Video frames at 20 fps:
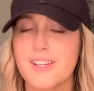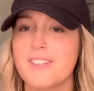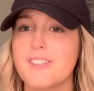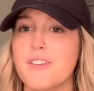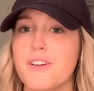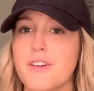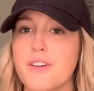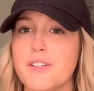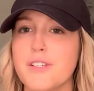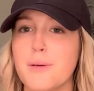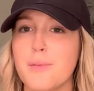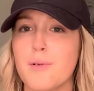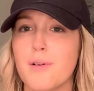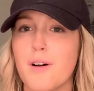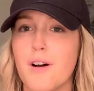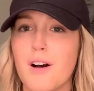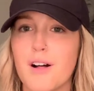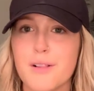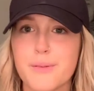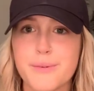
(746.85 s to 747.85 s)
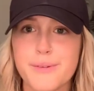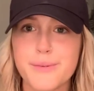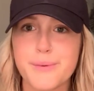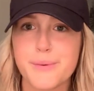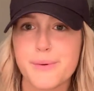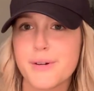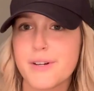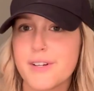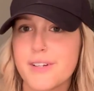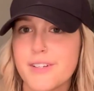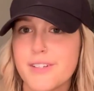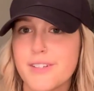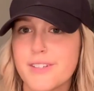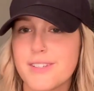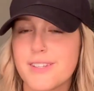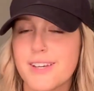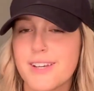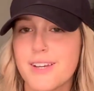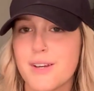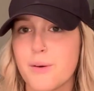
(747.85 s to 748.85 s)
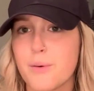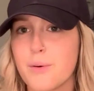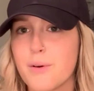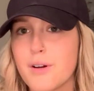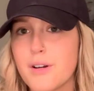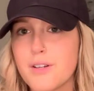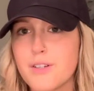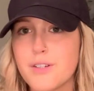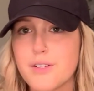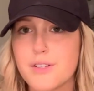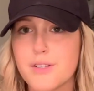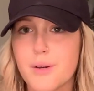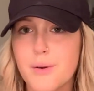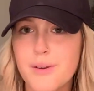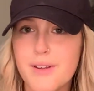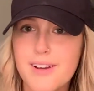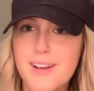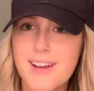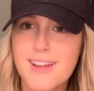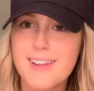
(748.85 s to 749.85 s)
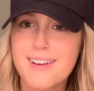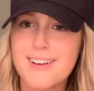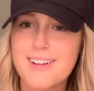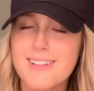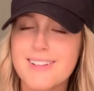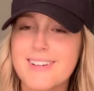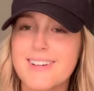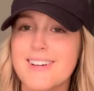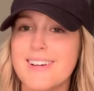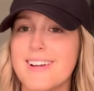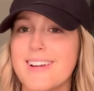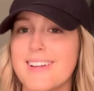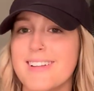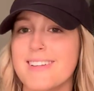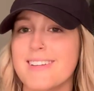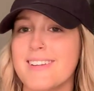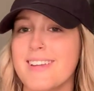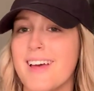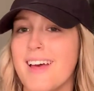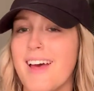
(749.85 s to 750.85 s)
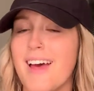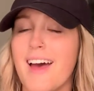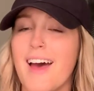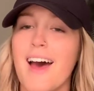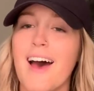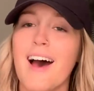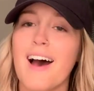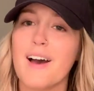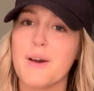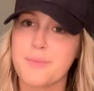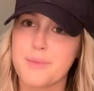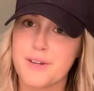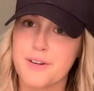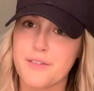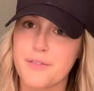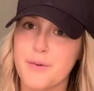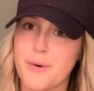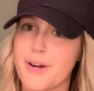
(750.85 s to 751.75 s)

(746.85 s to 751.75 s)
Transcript: it's not your typical Halloween orange, it's like an orange soda kind of color, and I'm here for